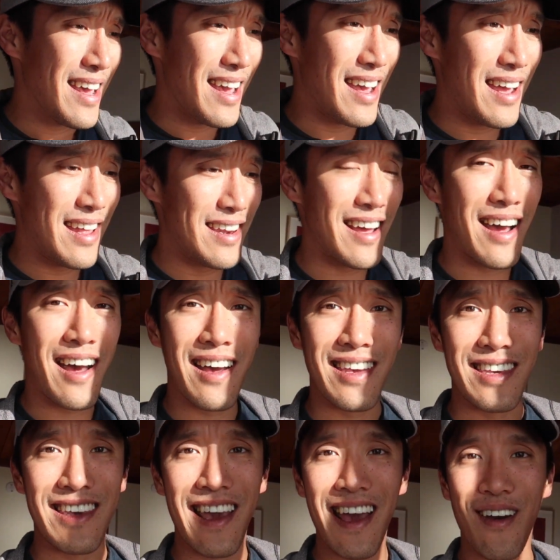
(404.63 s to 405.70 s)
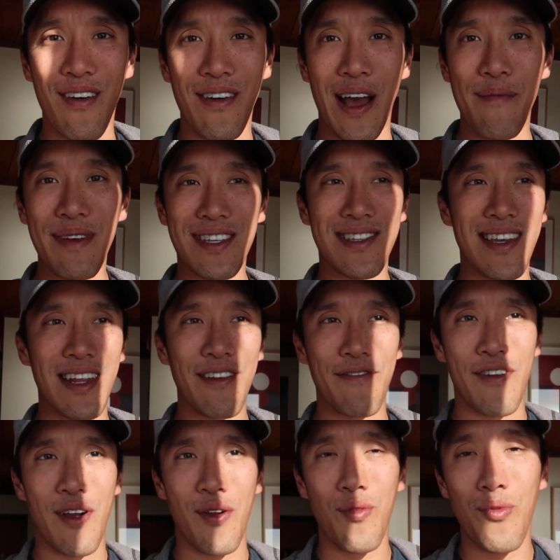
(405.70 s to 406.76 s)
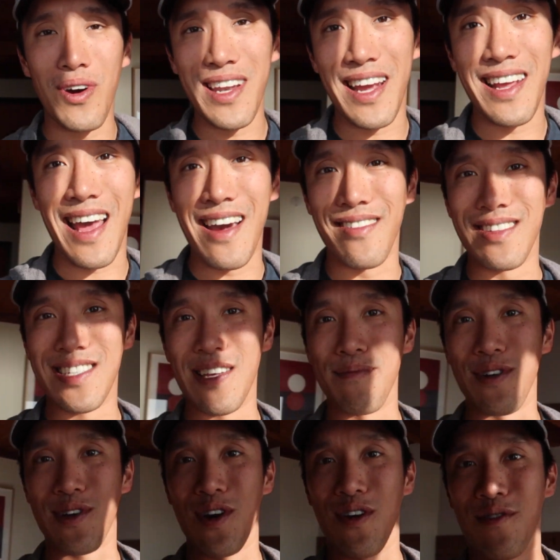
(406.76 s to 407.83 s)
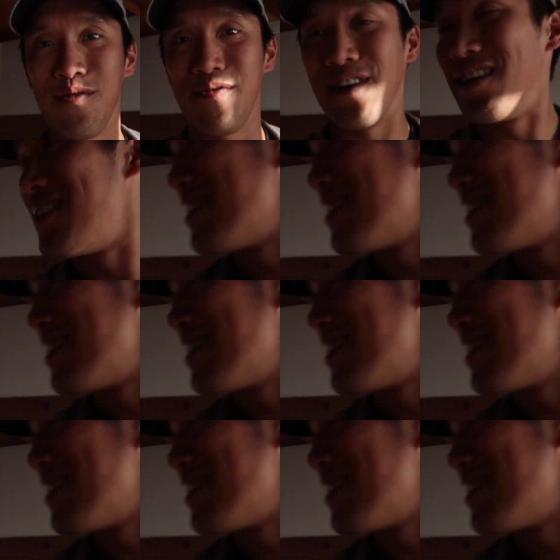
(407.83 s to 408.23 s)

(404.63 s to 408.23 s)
And yeah, I'm excited for our one night out in Timber Cove.